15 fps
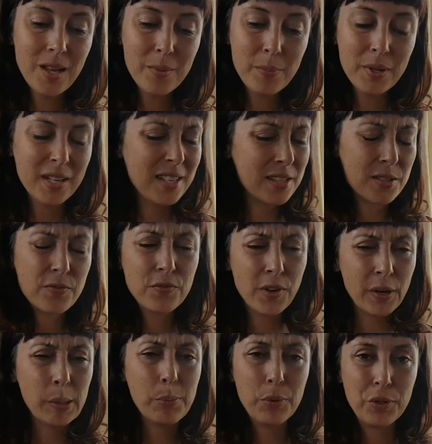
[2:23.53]
But it's
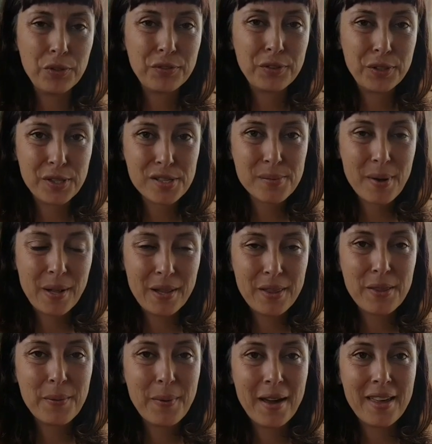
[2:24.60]
very beautiful as well in
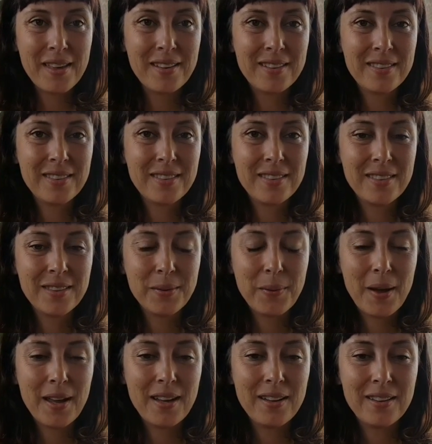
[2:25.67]
the way
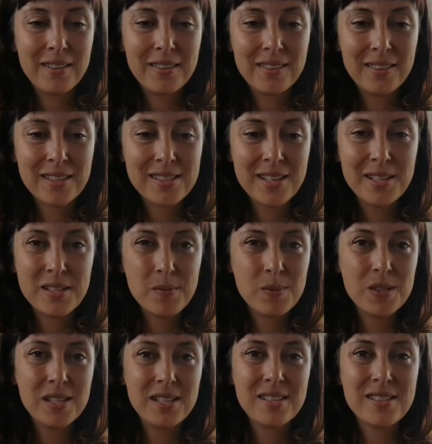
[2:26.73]
the
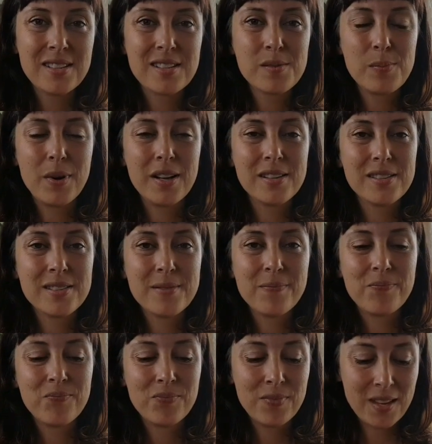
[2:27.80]
sentiment is expressed.
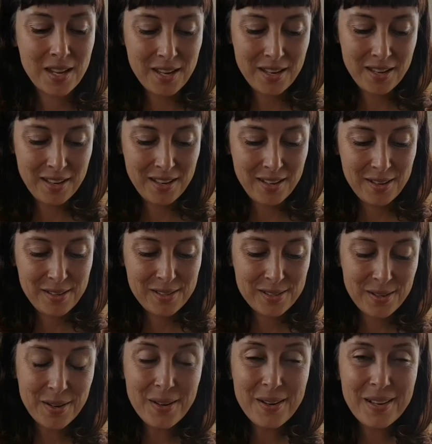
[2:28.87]

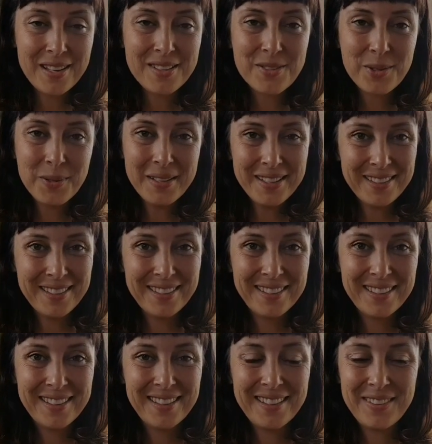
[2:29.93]
So enjoy
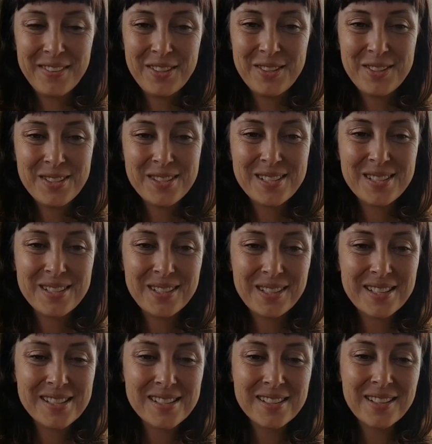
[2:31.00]
if you choose to
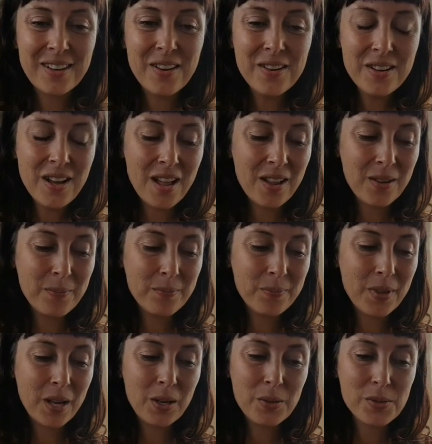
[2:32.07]
listen along.
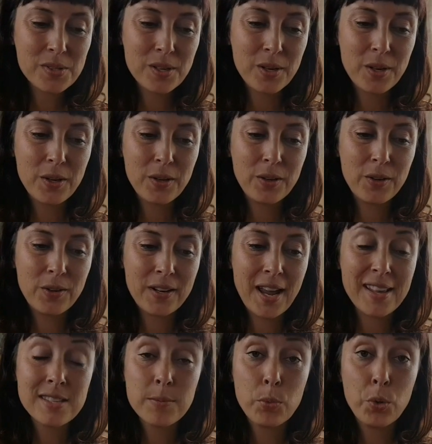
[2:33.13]
I'll also
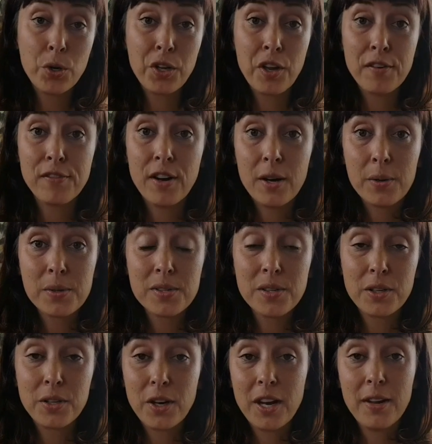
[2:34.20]
create some audio files so
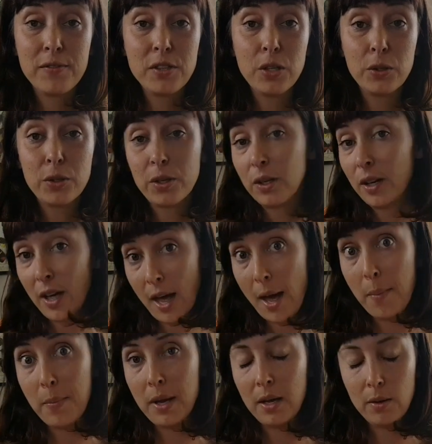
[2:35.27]
you don't have to look
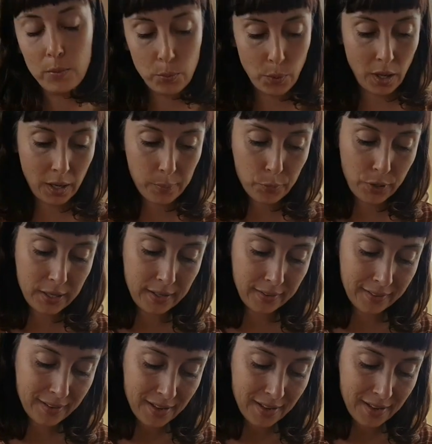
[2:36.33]
at me while I'm reading